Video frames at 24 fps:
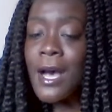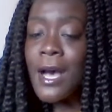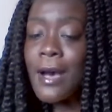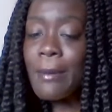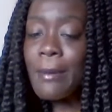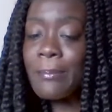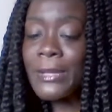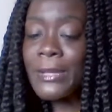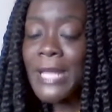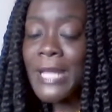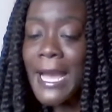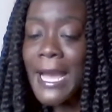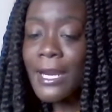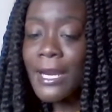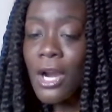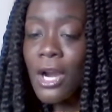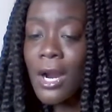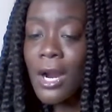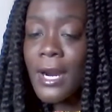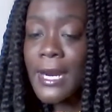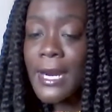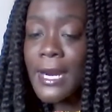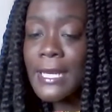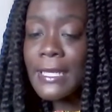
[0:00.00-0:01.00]
Black
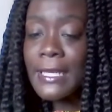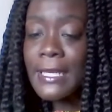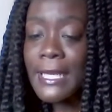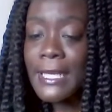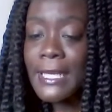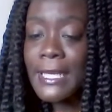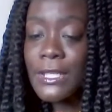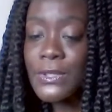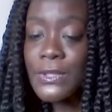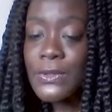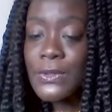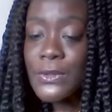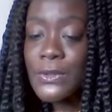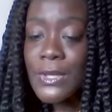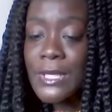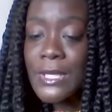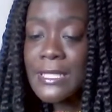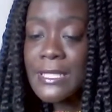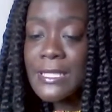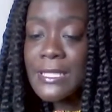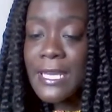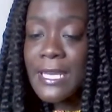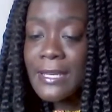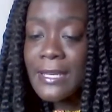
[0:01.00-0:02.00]
Heart, can you
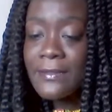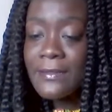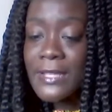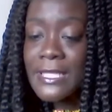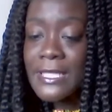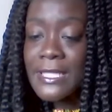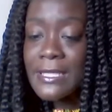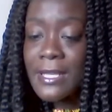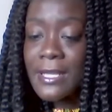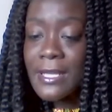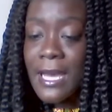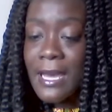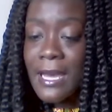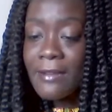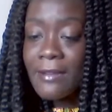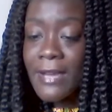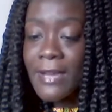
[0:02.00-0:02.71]
save this live?